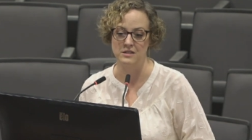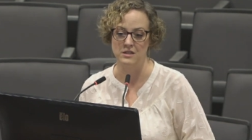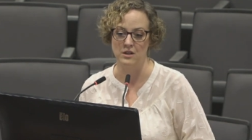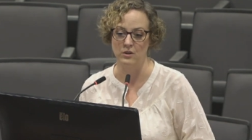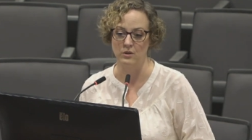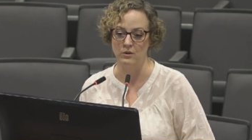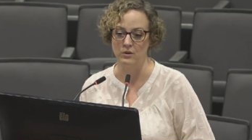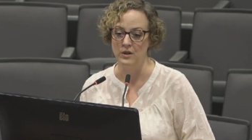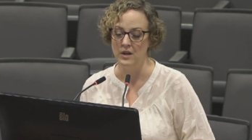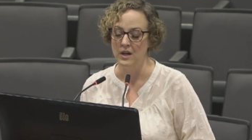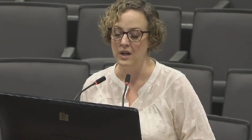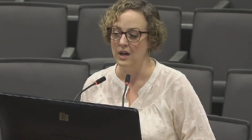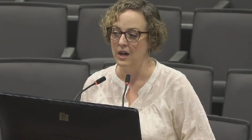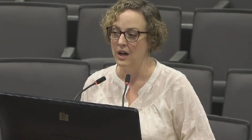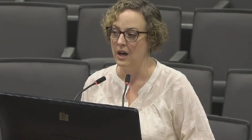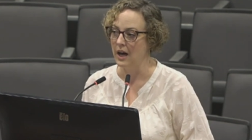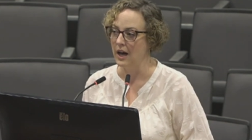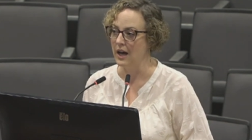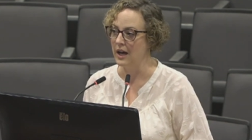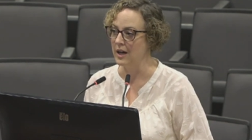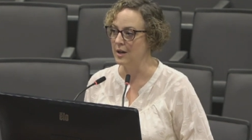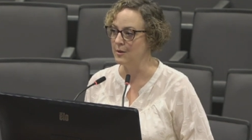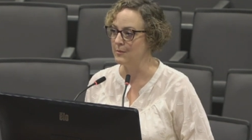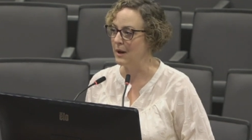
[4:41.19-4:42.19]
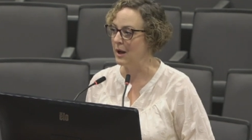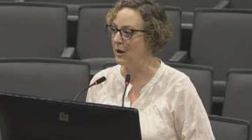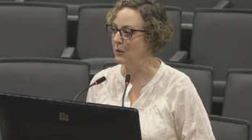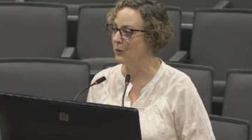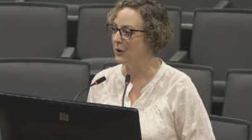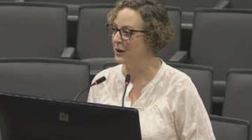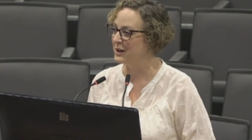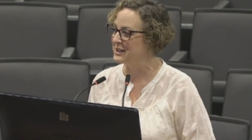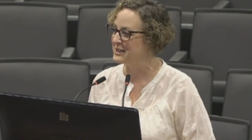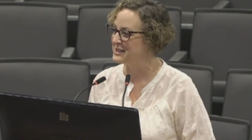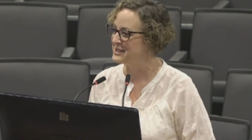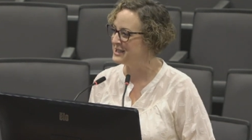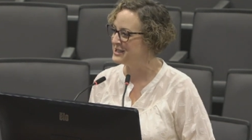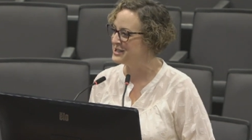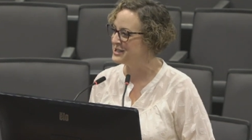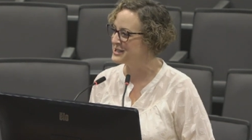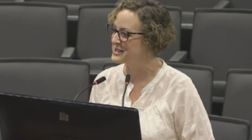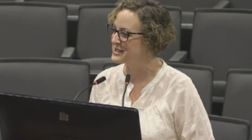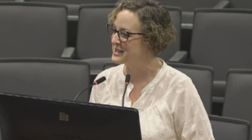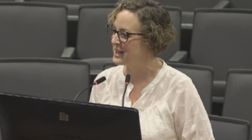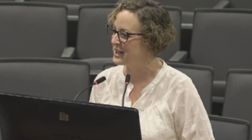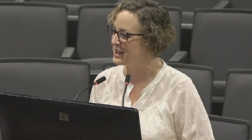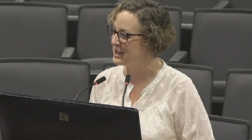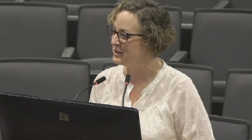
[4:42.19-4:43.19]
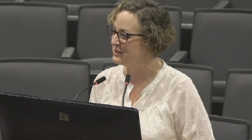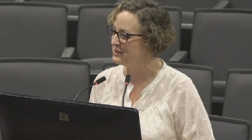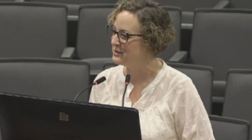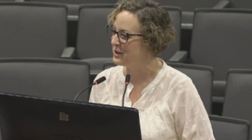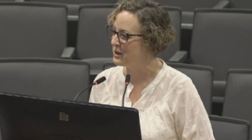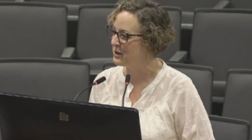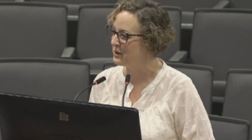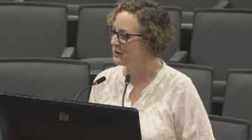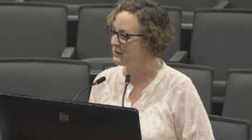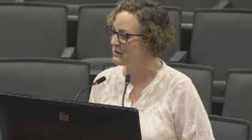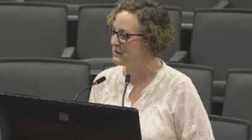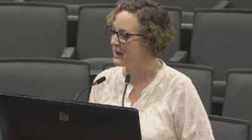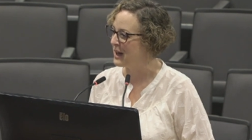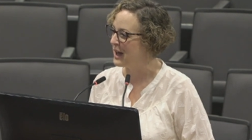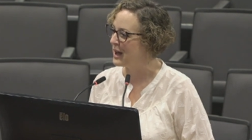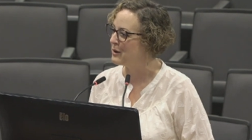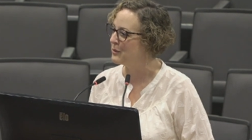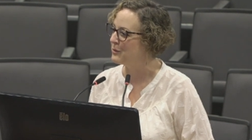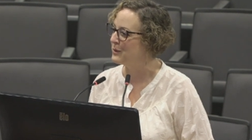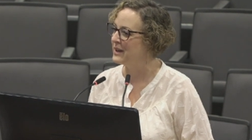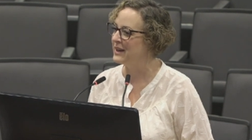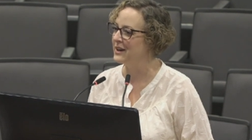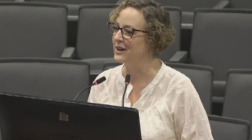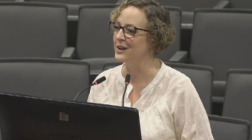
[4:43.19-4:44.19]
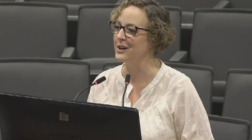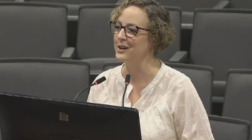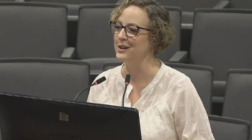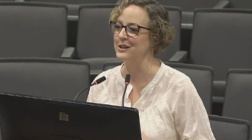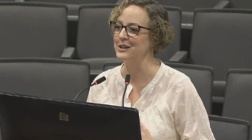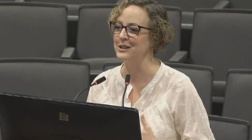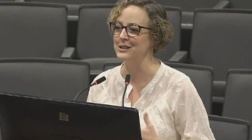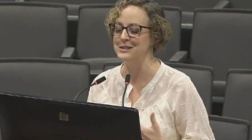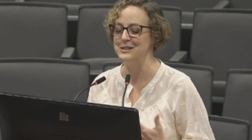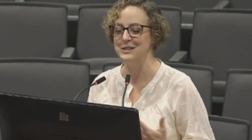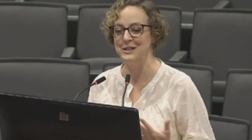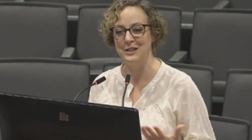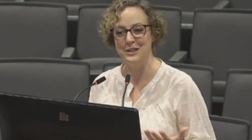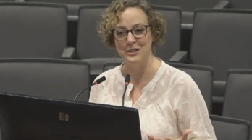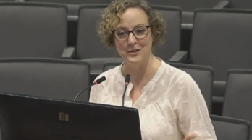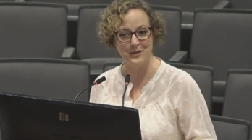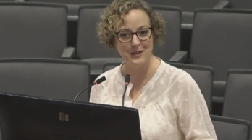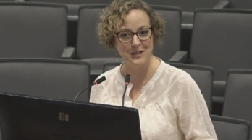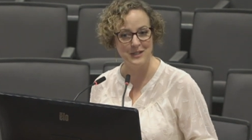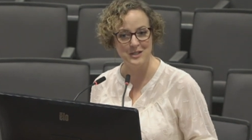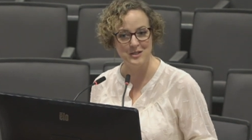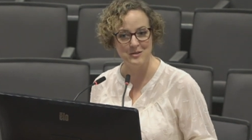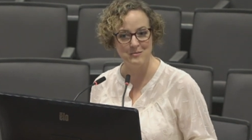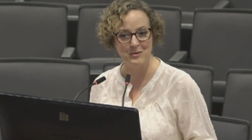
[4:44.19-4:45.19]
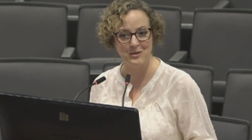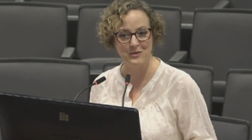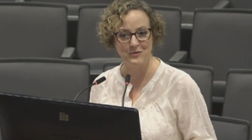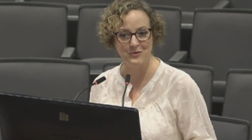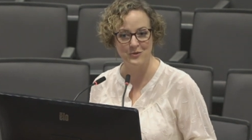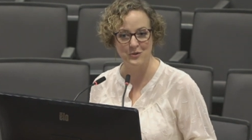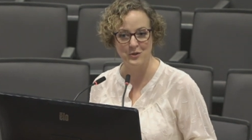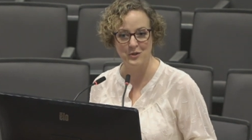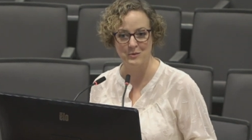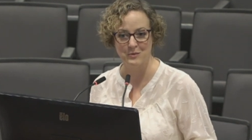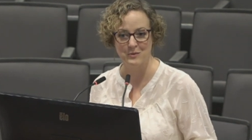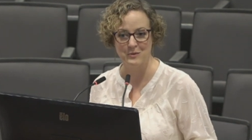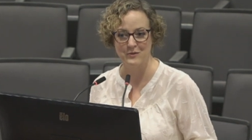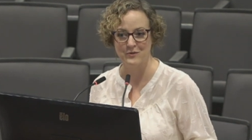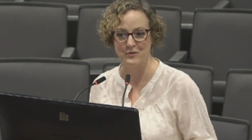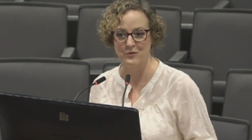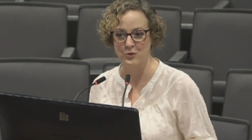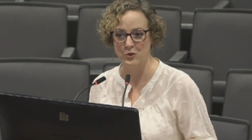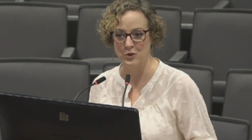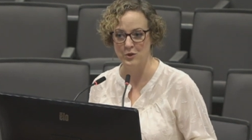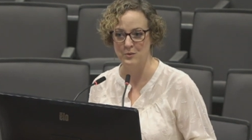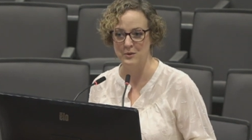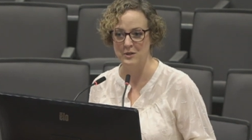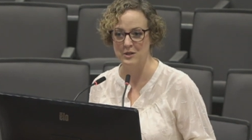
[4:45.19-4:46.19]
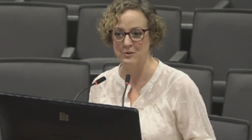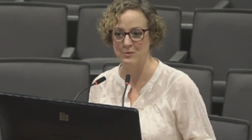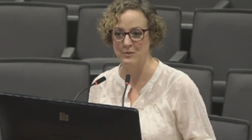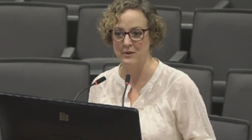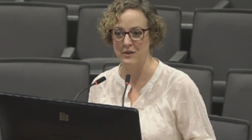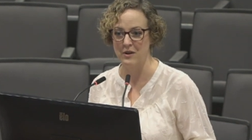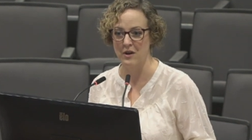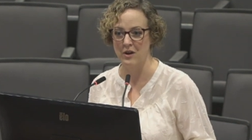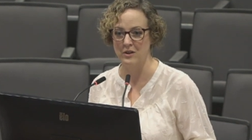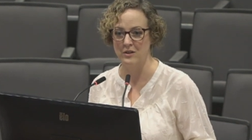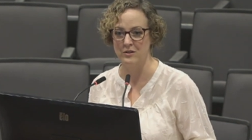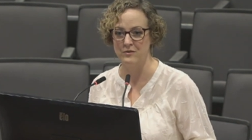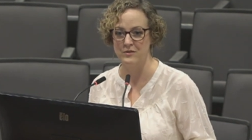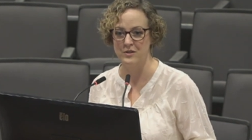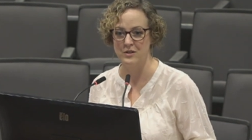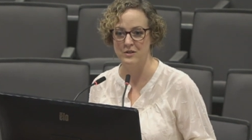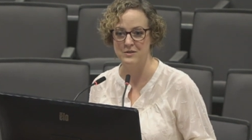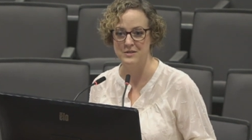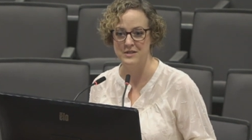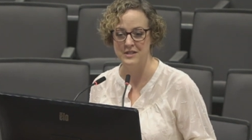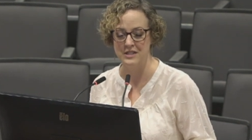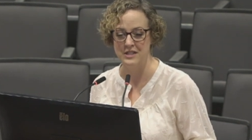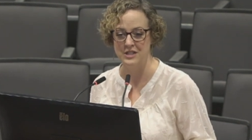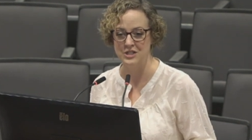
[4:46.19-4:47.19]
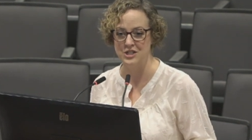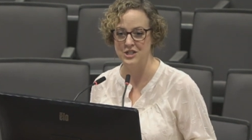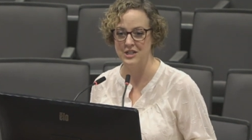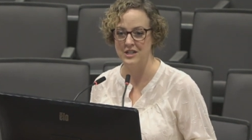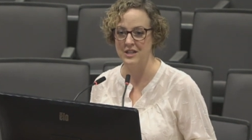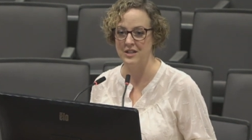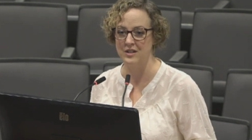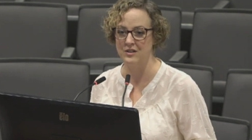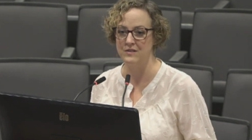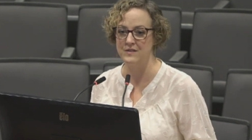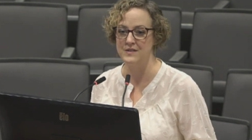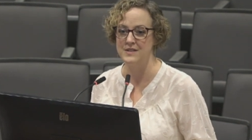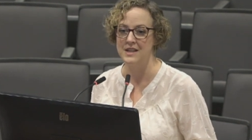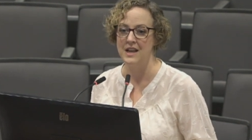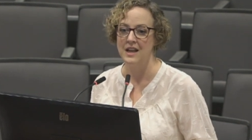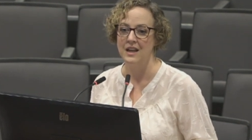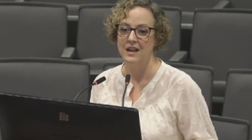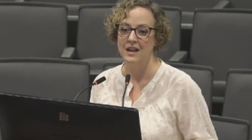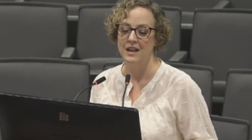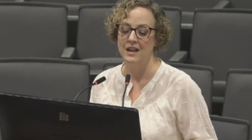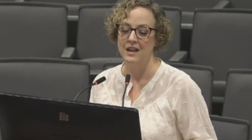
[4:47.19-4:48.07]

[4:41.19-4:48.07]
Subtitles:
So I wanted to just let you know that we are continuing to move forward with all of those initiatives.